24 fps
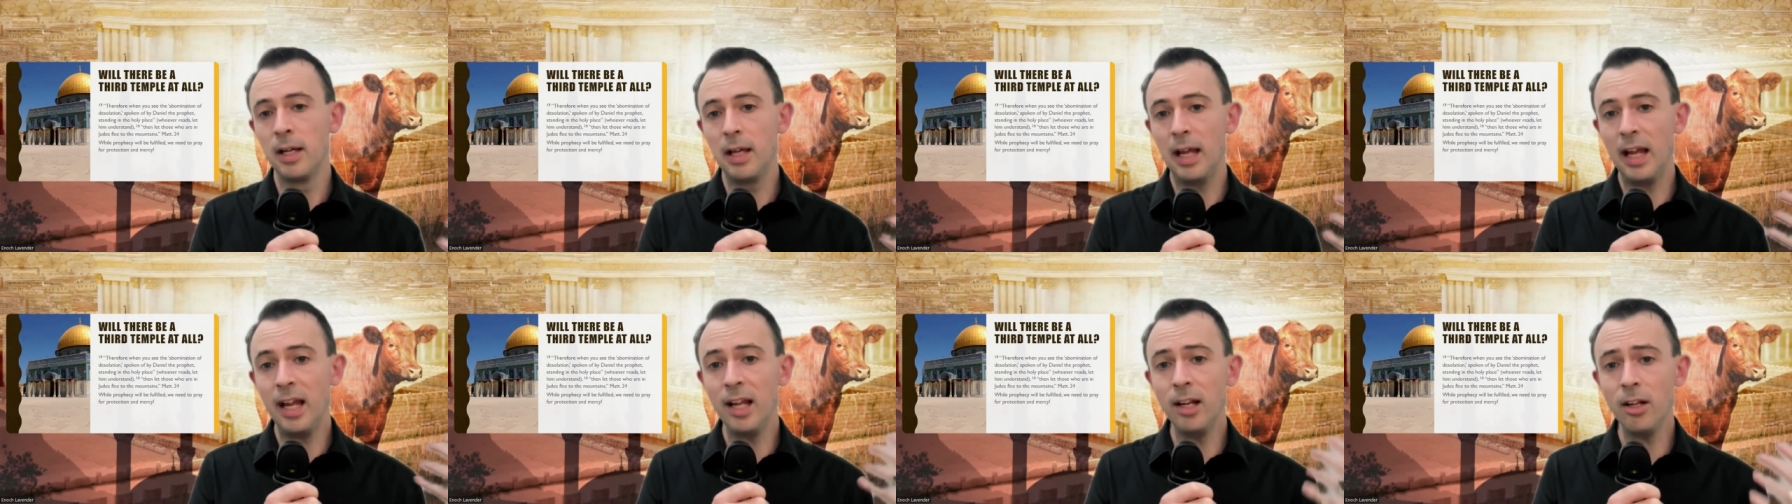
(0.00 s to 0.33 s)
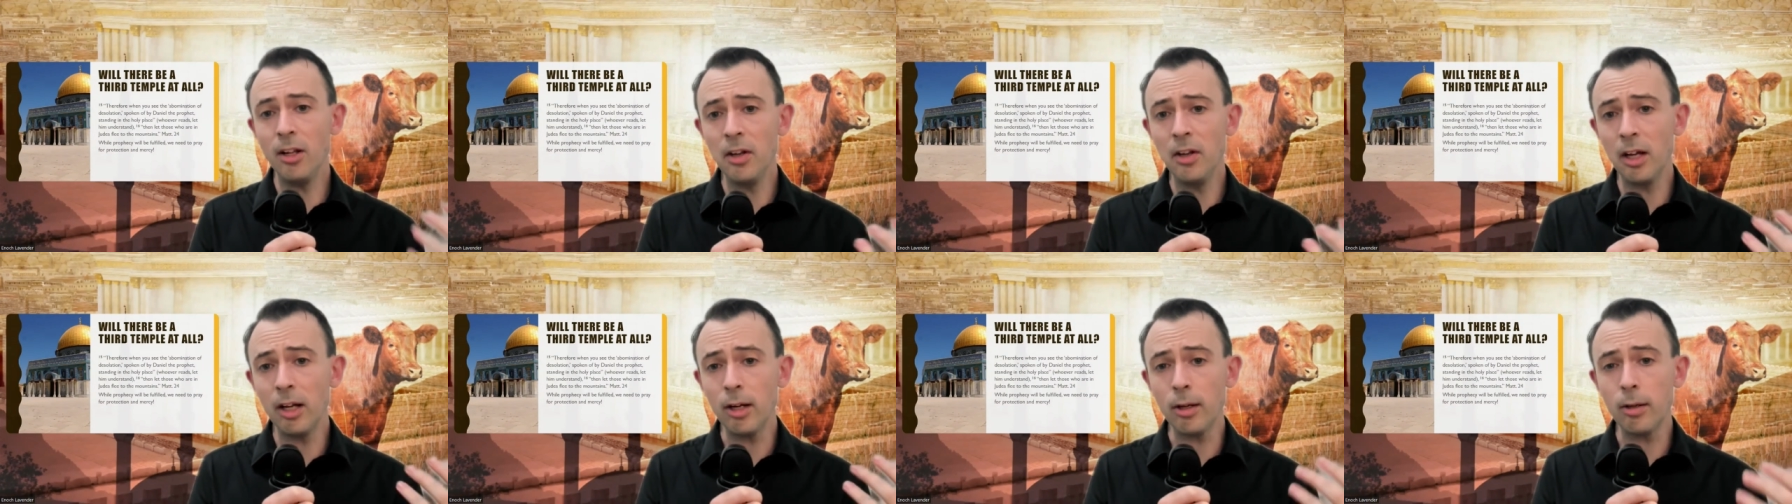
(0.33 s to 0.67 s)
in the
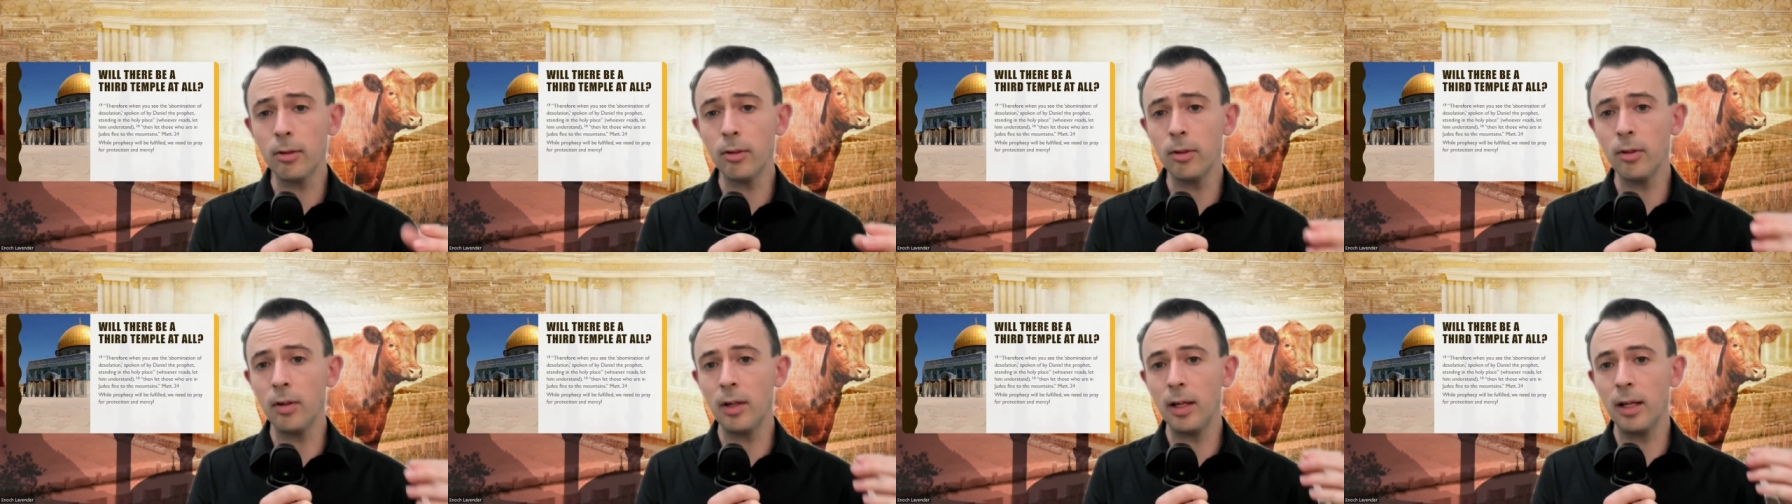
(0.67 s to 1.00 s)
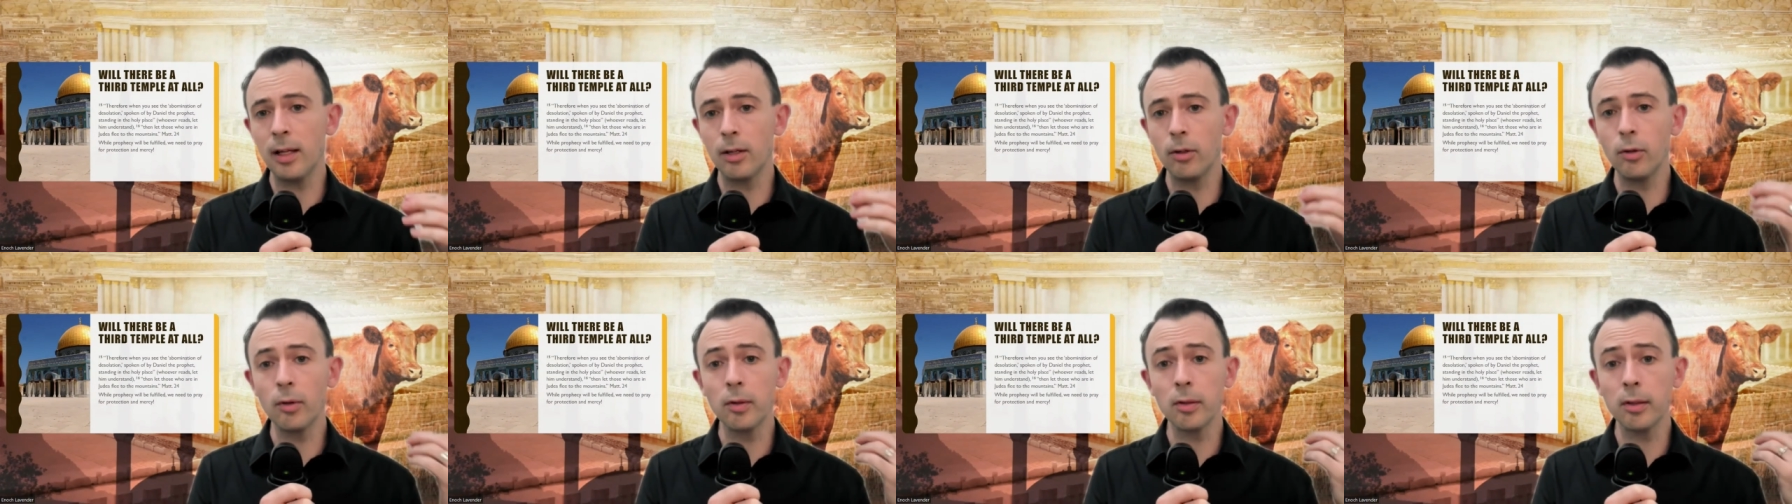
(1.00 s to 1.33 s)
natural,
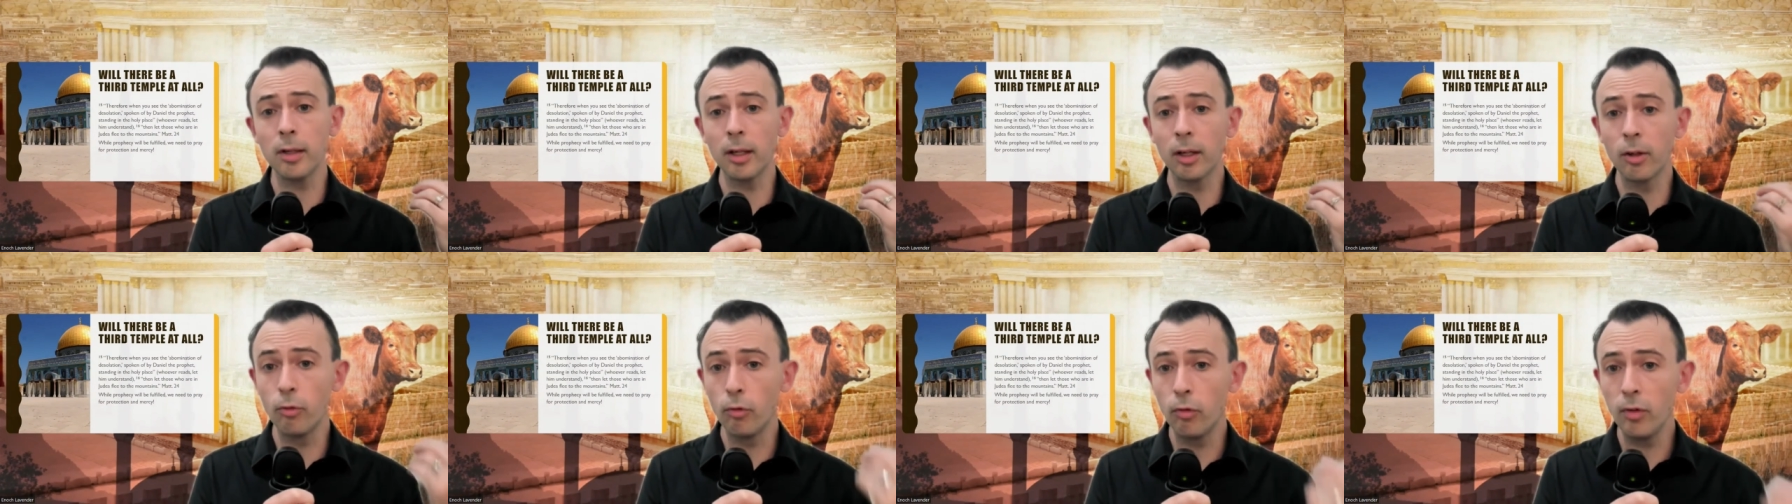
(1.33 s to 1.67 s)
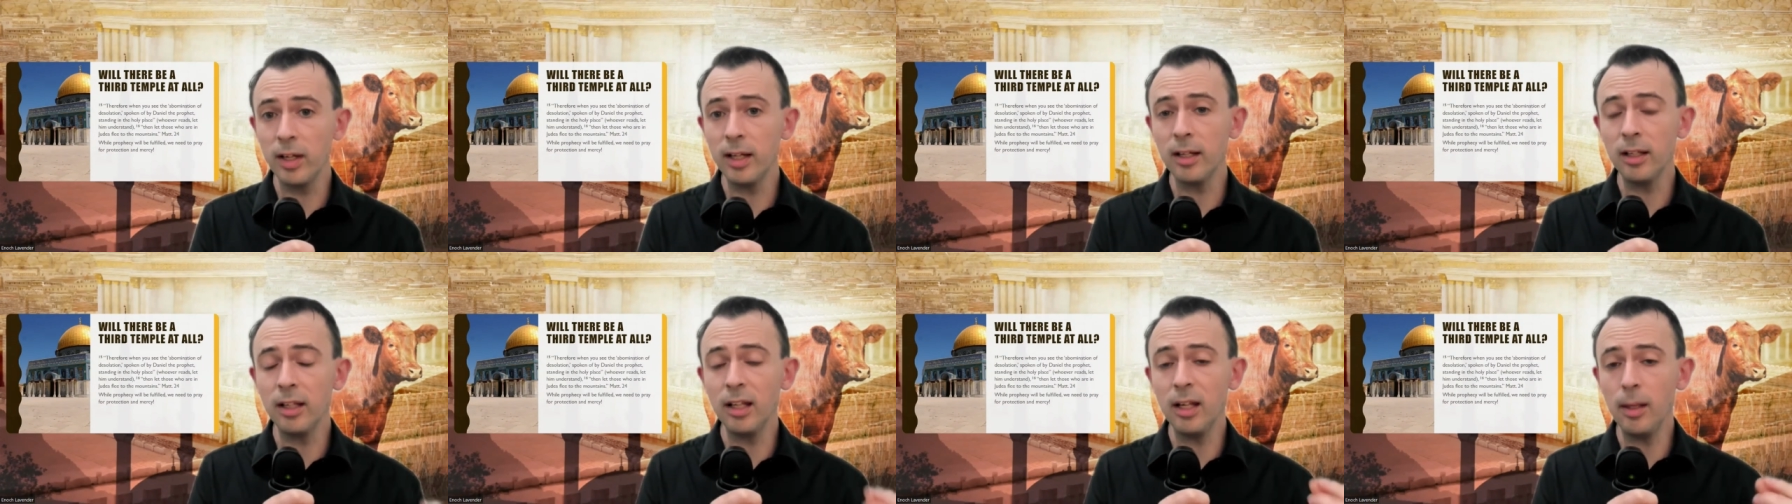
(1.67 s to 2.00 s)
it looks like a
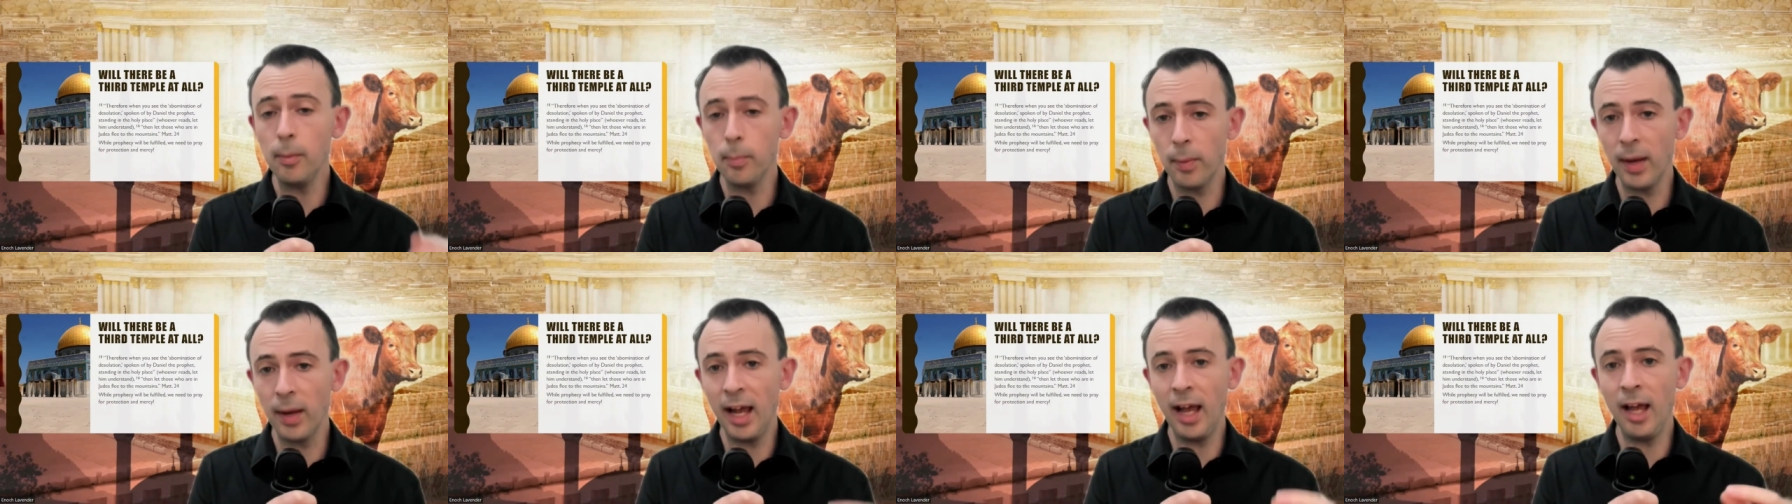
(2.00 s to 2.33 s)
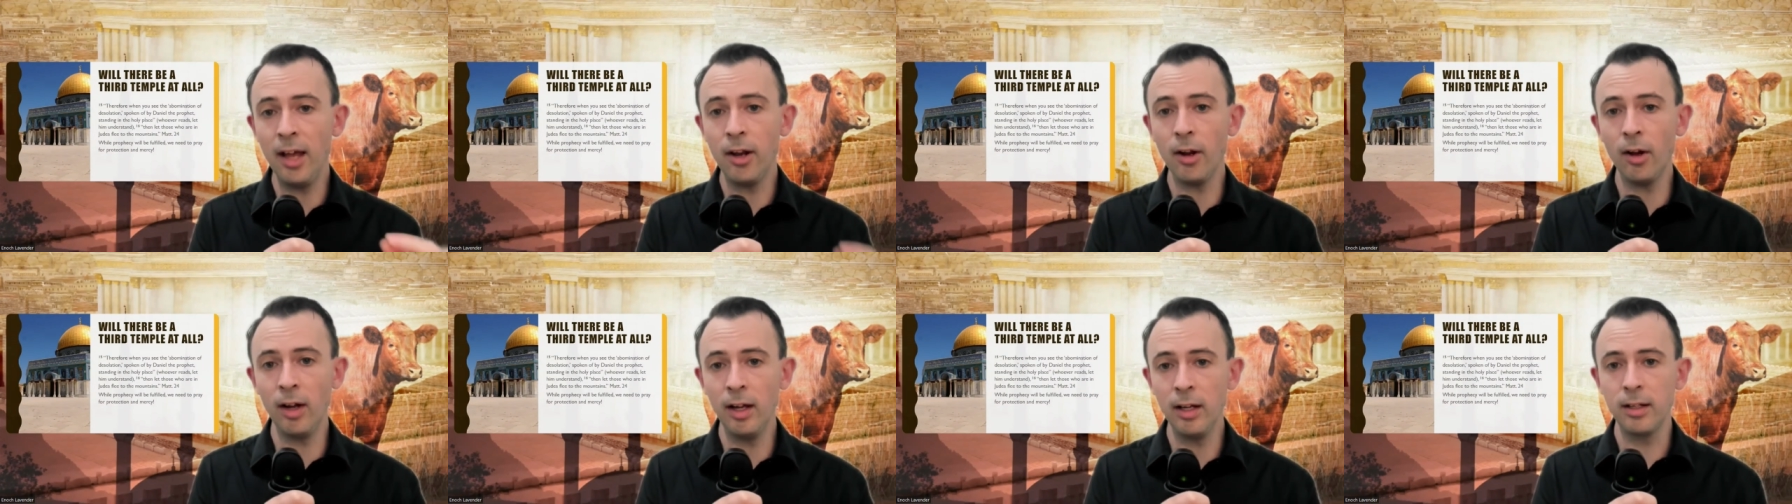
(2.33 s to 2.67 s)
really
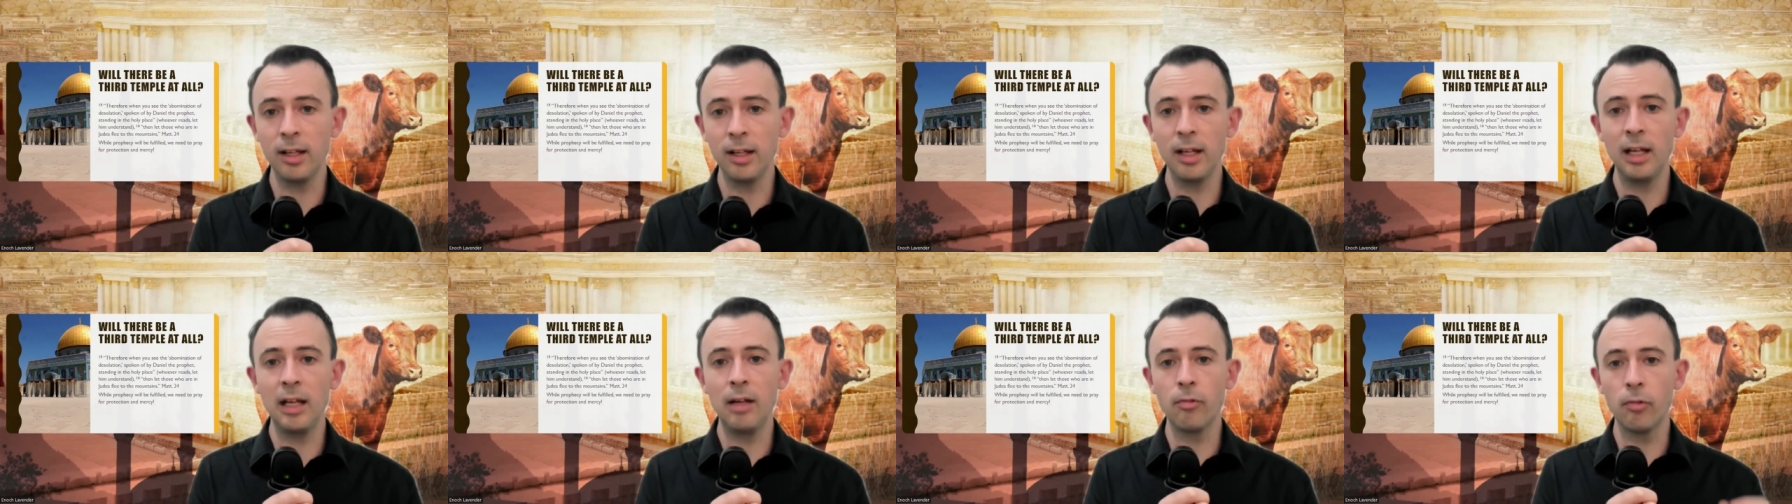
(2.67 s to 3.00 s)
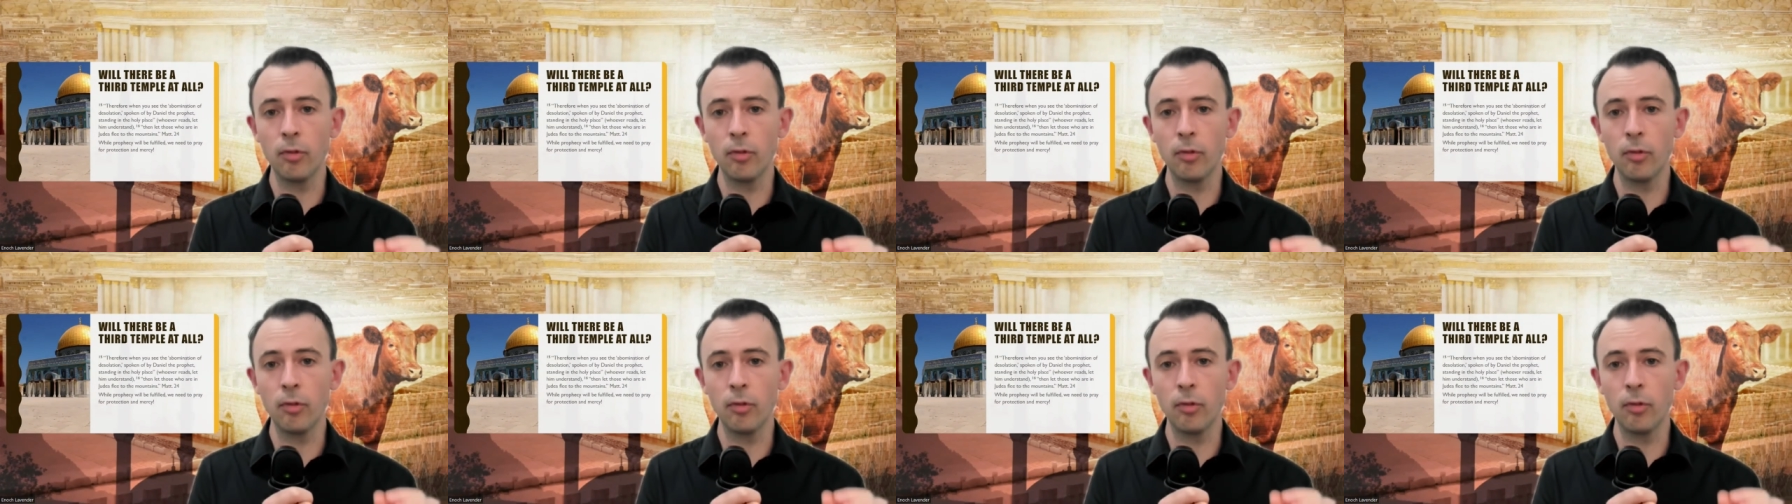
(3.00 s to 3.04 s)
bad idea